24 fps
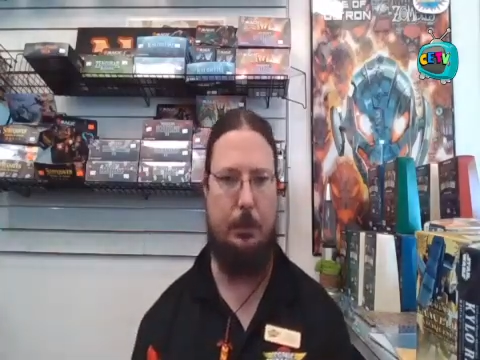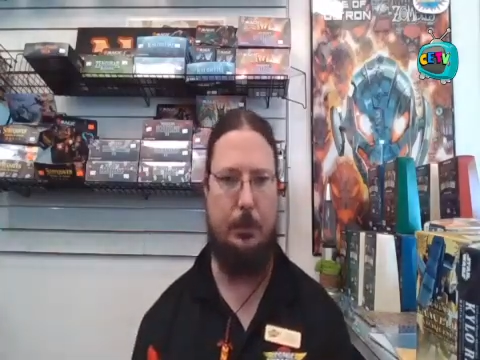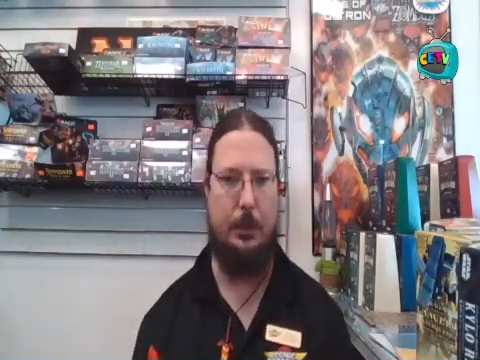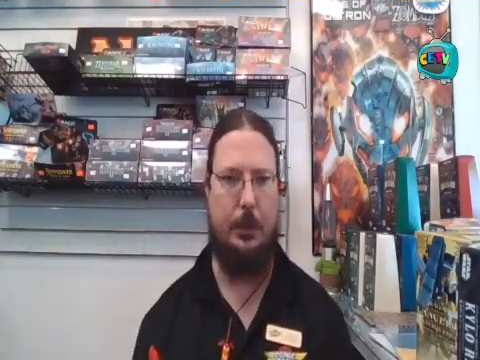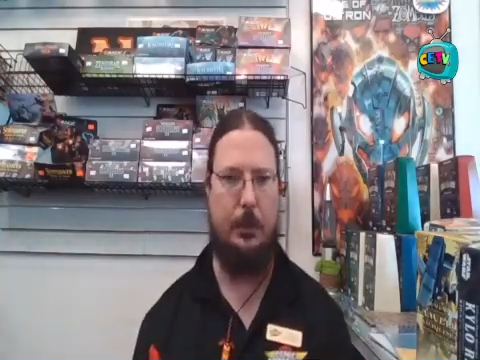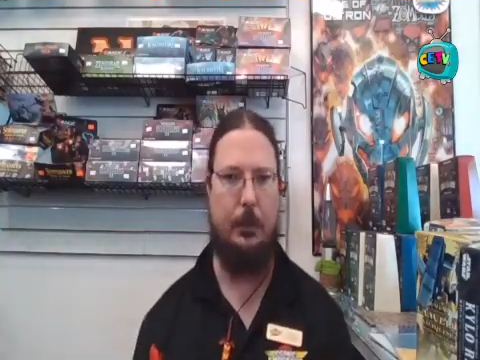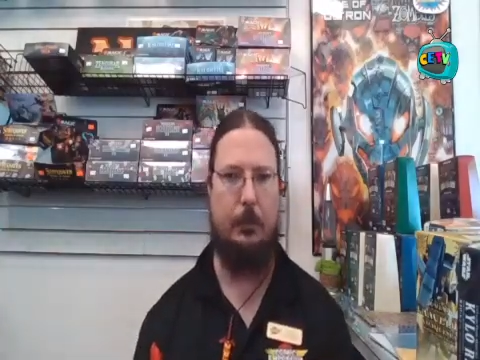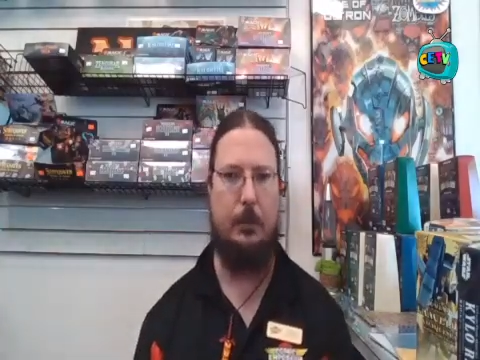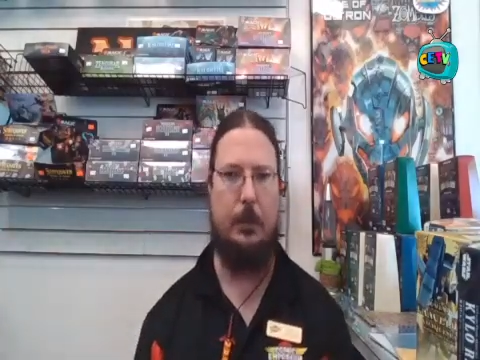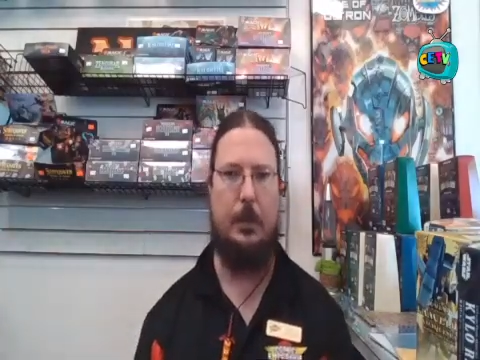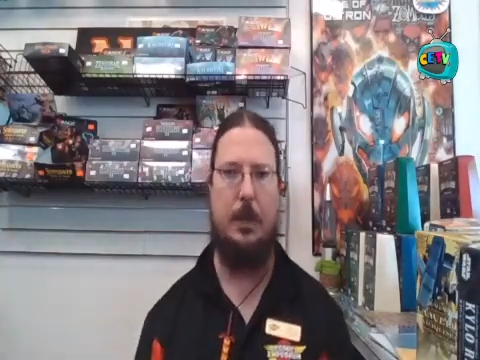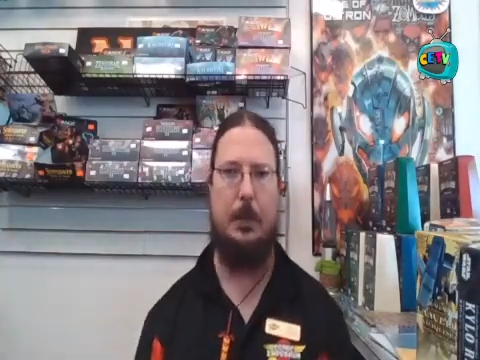You
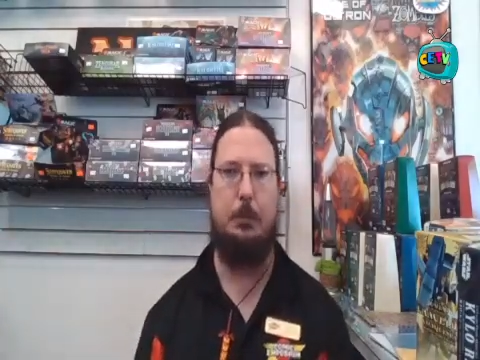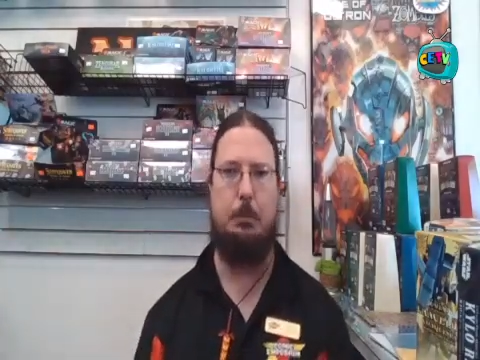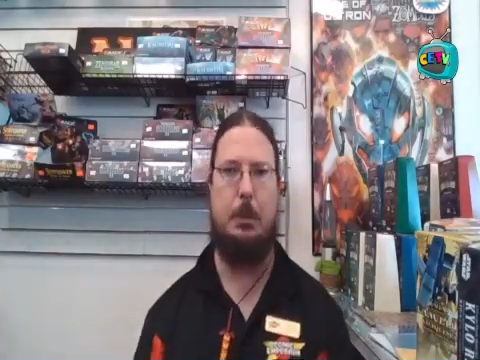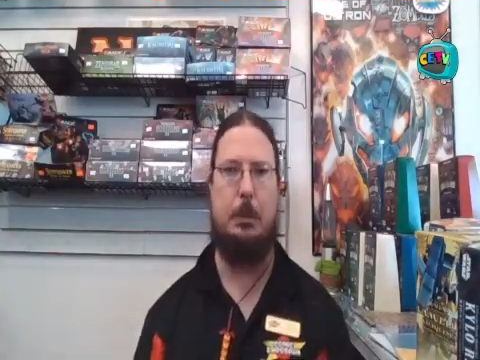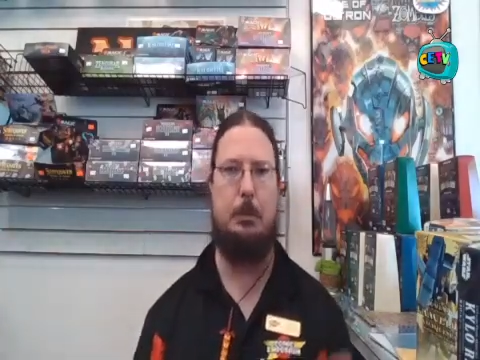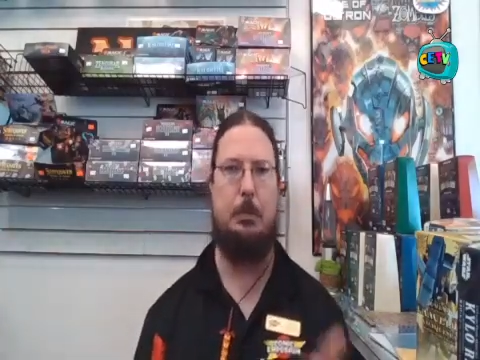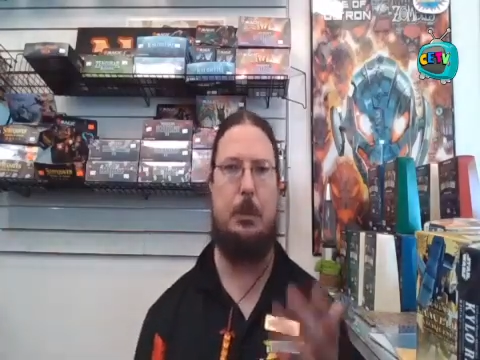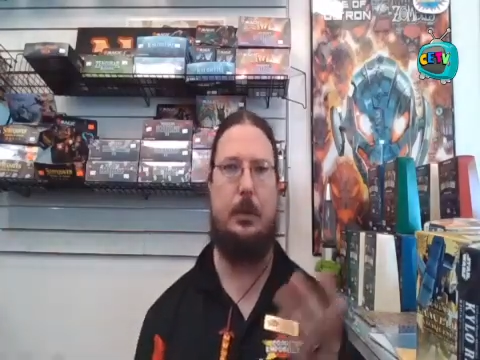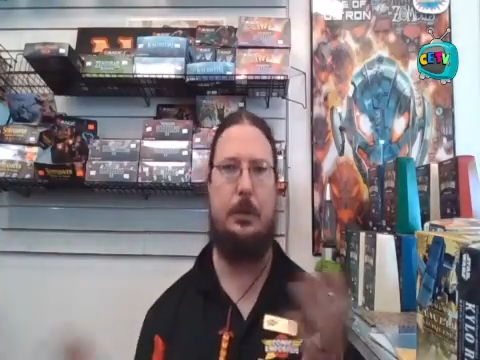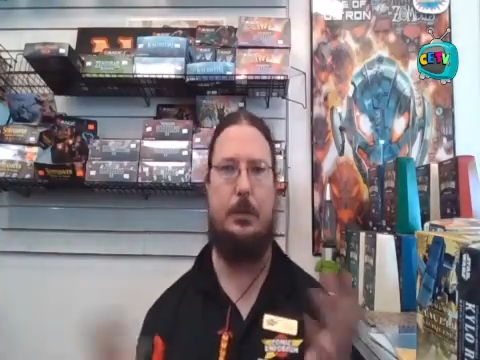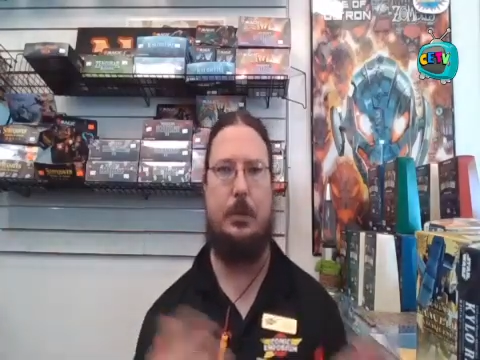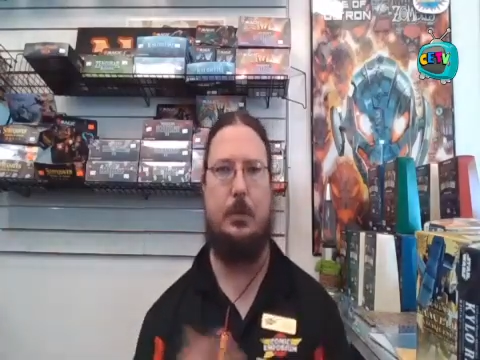know,
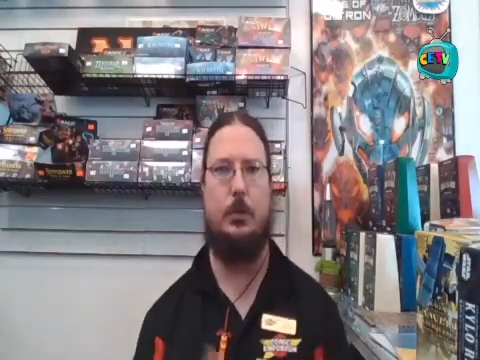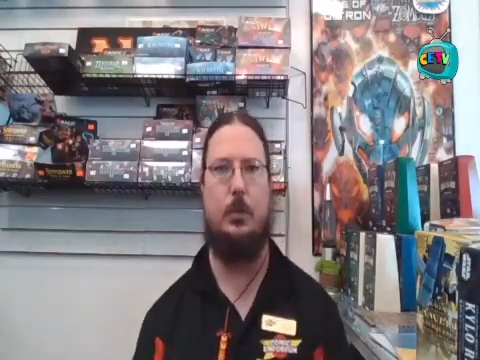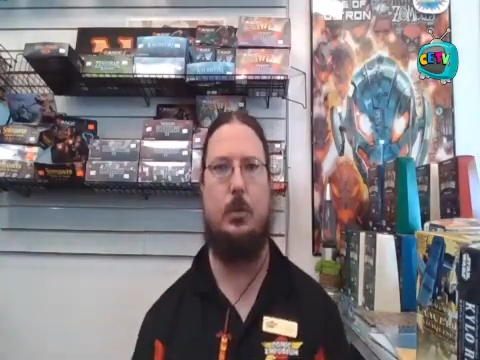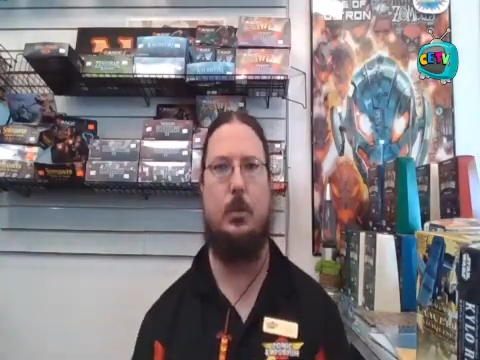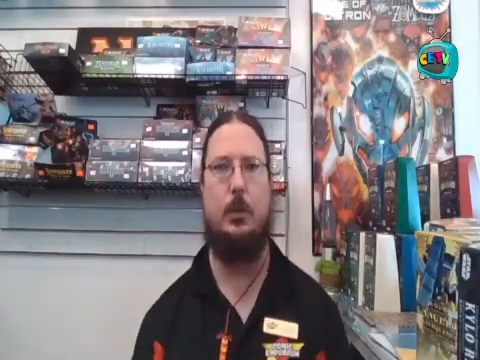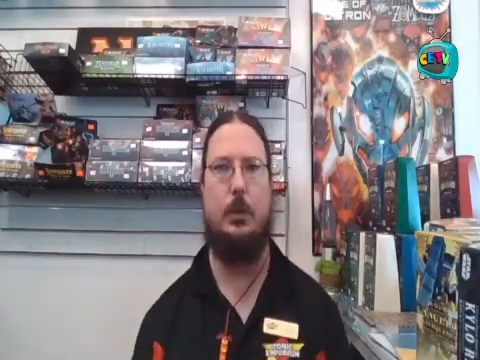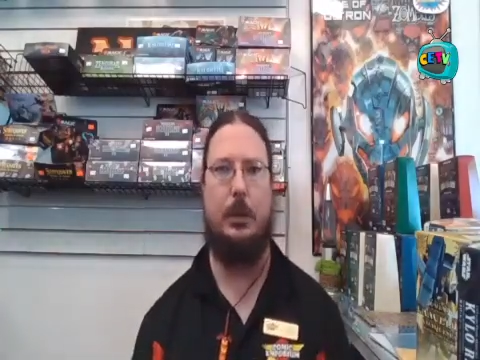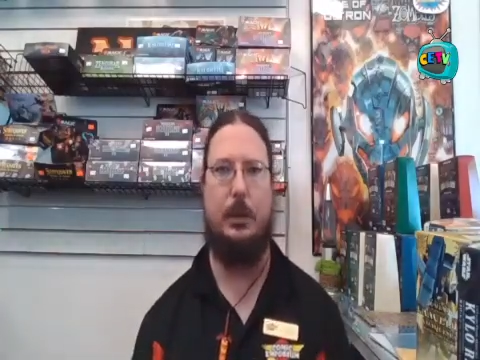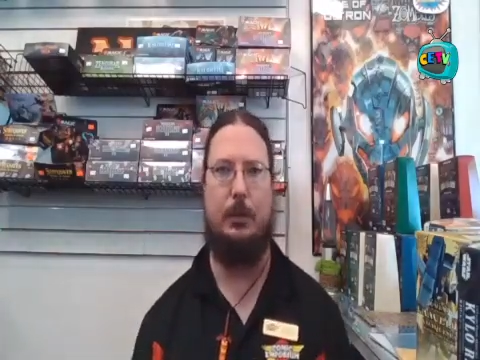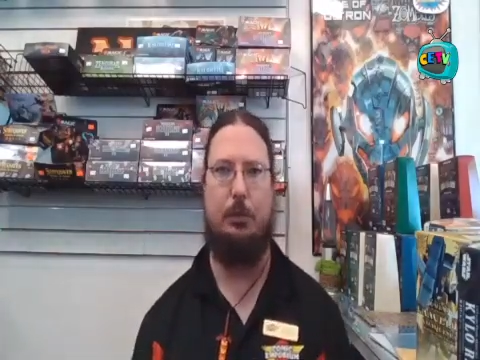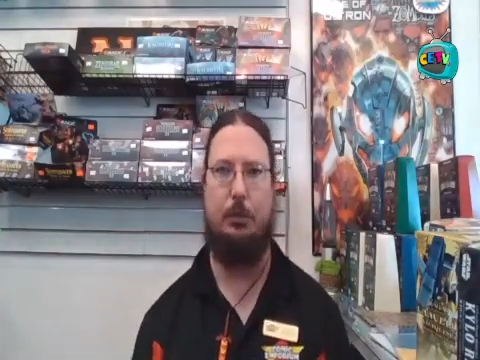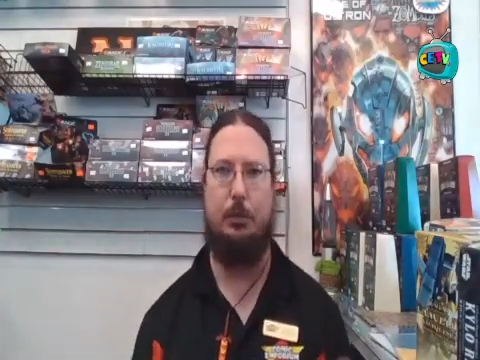people on
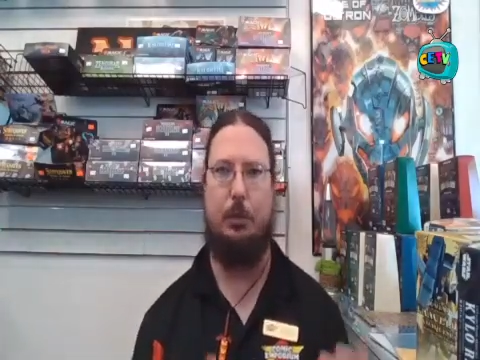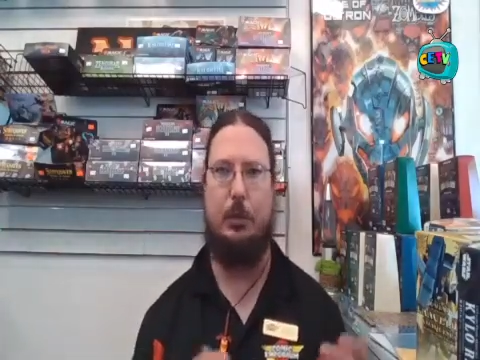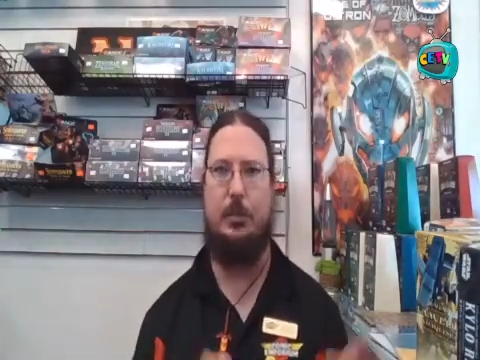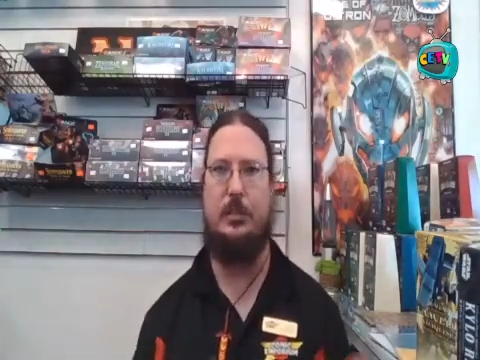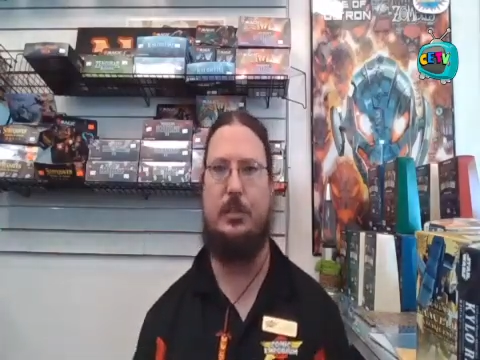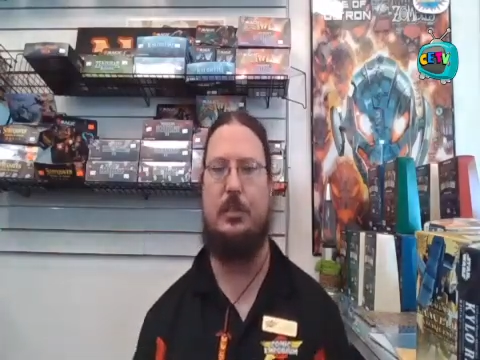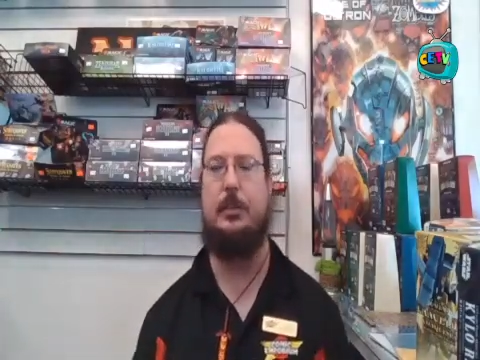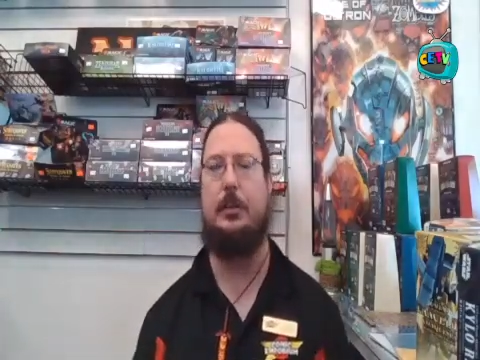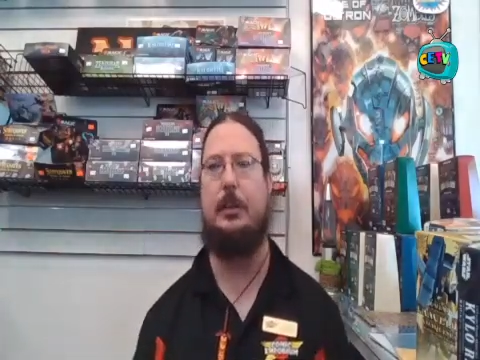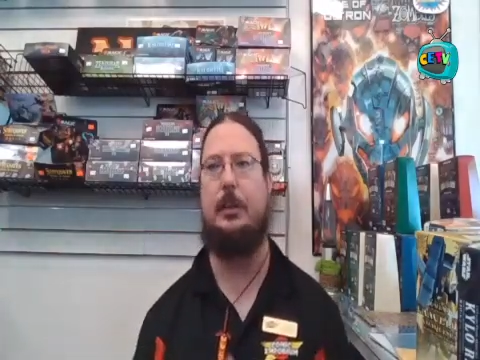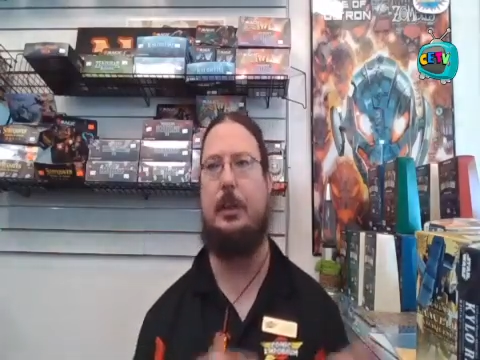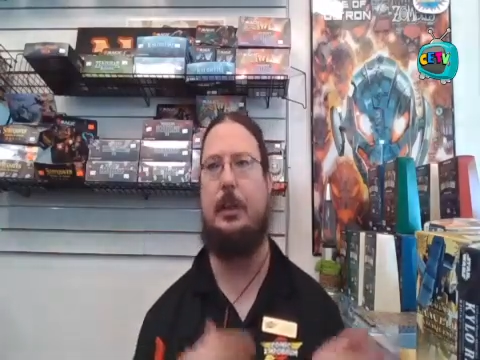Discord get
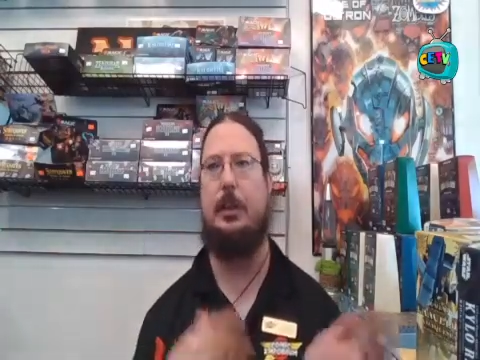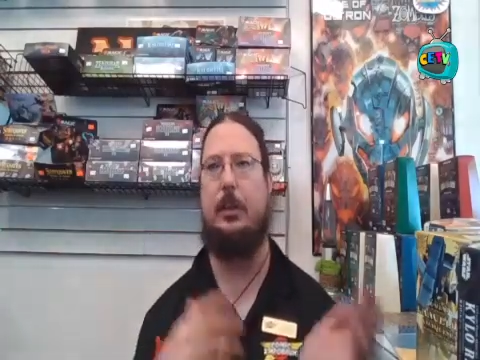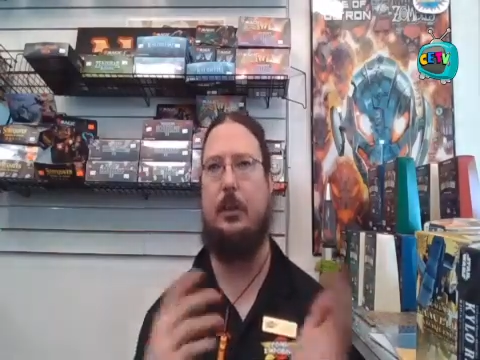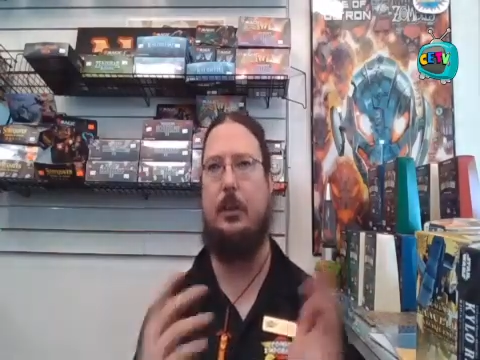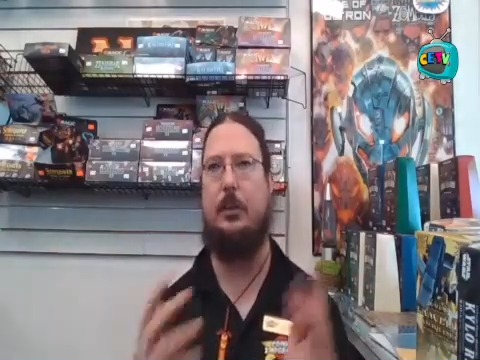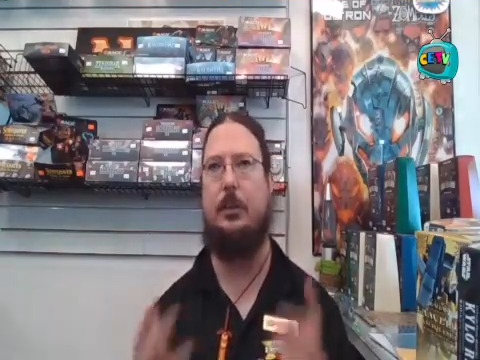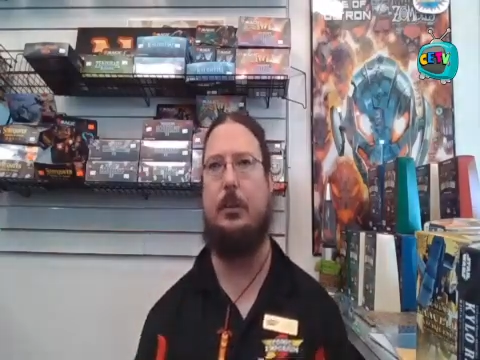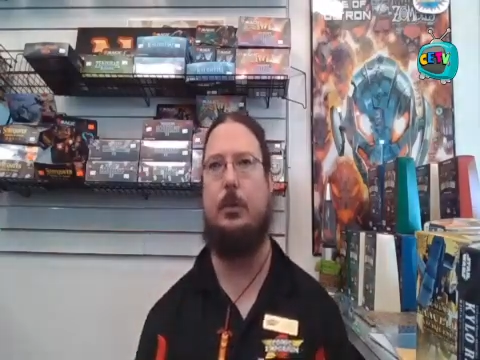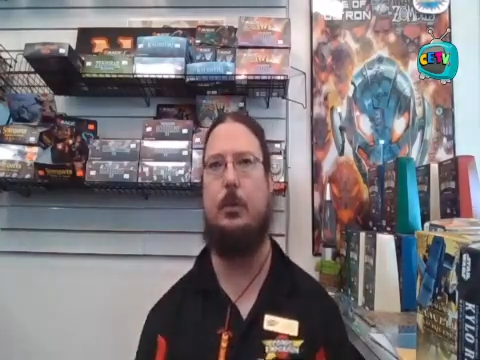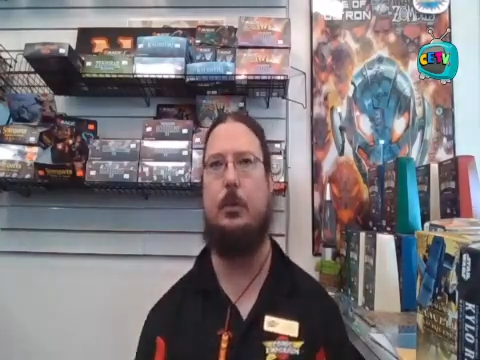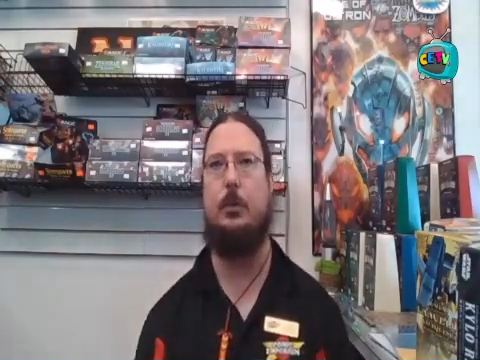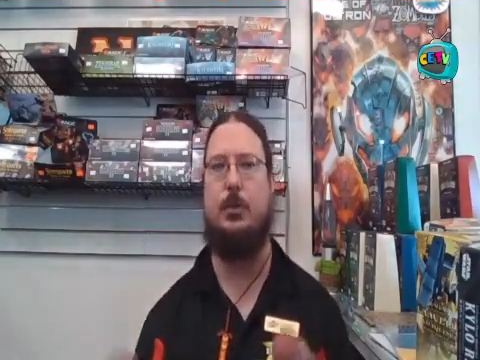first look at
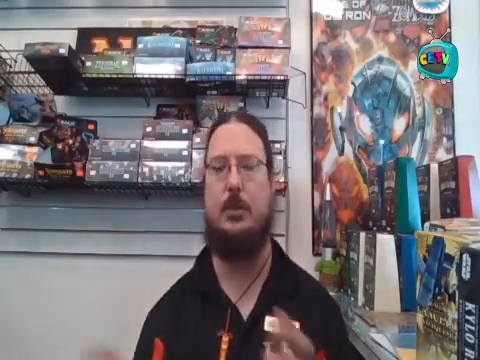all the new